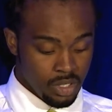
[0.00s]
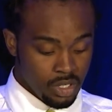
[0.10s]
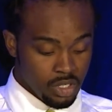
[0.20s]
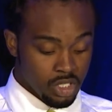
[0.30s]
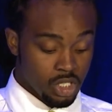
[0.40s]

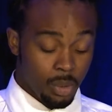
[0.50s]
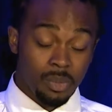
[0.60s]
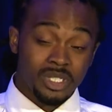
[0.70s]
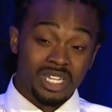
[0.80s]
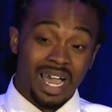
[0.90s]
So when I went
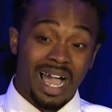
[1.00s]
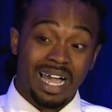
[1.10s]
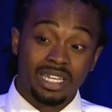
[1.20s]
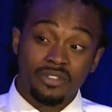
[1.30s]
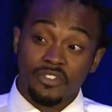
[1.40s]
to the
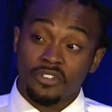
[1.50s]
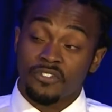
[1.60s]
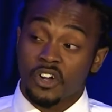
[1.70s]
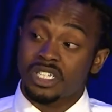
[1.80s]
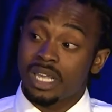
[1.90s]
island for the
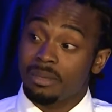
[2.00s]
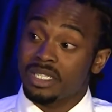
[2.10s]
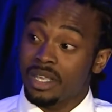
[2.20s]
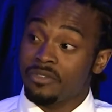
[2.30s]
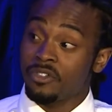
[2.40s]
first time in
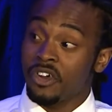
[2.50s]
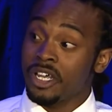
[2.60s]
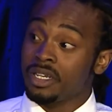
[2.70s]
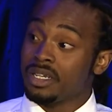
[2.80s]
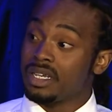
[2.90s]
7th grade,
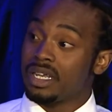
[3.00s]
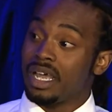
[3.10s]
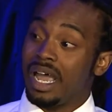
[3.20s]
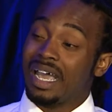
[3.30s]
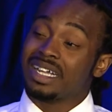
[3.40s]

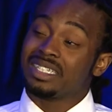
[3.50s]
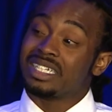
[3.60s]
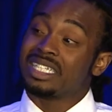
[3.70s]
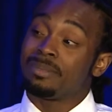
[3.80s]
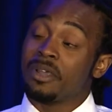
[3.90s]
I got to
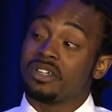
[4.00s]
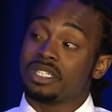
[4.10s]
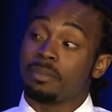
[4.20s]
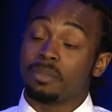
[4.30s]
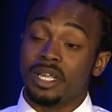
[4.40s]
experience a
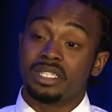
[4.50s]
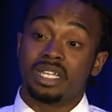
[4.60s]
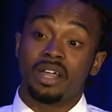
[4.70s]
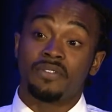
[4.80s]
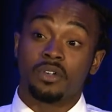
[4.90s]
place that I
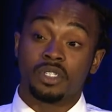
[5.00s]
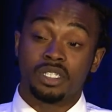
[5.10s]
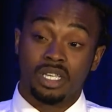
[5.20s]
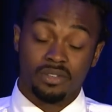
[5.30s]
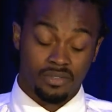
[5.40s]
felt
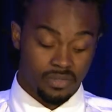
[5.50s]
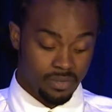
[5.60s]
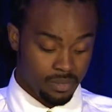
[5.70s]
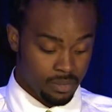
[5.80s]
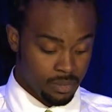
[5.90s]
safe.
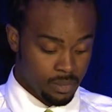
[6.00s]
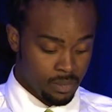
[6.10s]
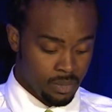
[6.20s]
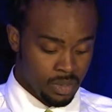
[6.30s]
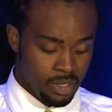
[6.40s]

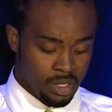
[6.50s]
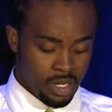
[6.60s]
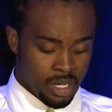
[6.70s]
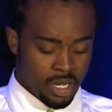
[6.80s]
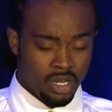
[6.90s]

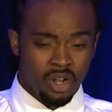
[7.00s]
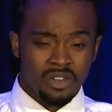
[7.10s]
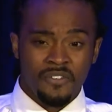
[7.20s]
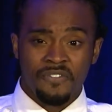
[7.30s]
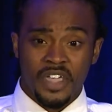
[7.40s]
And all the
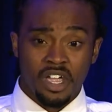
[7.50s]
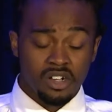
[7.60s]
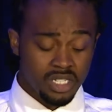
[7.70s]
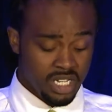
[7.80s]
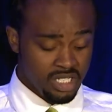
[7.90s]
fears
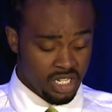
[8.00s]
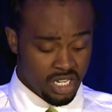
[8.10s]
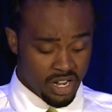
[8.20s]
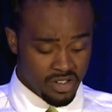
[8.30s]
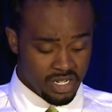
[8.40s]
and
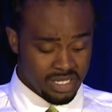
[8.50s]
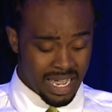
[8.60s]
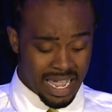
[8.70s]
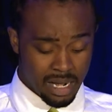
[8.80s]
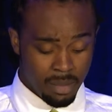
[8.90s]
insecurities I
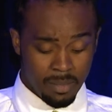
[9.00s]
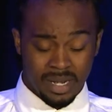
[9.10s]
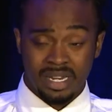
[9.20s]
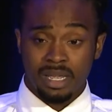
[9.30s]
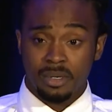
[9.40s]
had about my
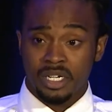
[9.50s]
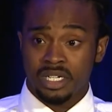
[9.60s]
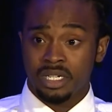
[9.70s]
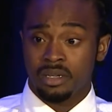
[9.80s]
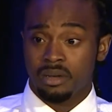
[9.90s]
neighborhood,
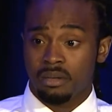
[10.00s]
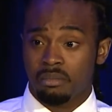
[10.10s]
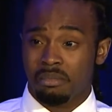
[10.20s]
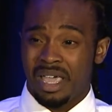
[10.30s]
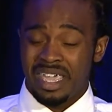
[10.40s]

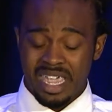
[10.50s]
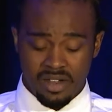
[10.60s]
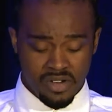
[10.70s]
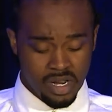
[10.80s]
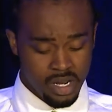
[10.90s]
my
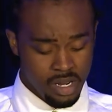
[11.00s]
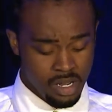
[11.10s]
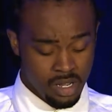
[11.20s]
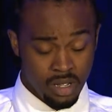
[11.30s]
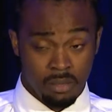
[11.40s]
hearing,
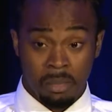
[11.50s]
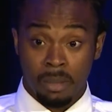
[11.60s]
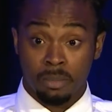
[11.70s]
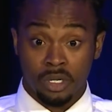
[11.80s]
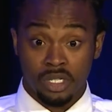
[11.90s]
my
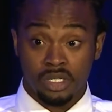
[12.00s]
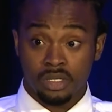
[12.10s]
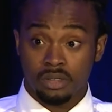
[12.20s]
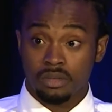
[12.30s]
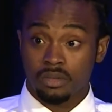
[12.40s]
bullies,
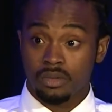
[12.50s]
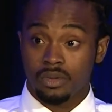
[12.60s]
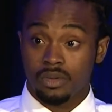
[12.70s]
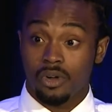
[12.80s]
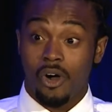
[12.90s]

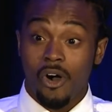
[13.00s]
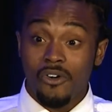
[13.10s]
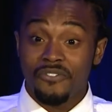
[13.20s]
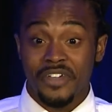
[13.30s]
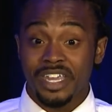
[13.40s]
all
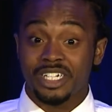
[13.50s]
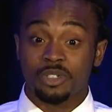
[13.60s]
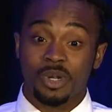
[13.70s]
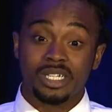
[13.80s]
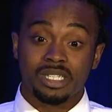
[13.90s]
vanished when
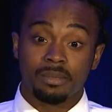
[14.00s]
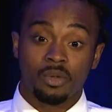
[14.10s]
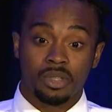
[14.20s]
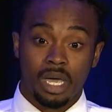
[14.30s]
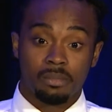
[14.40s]
I stepped on
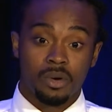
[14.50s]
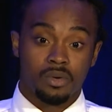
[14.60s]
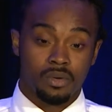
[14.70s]
that boat.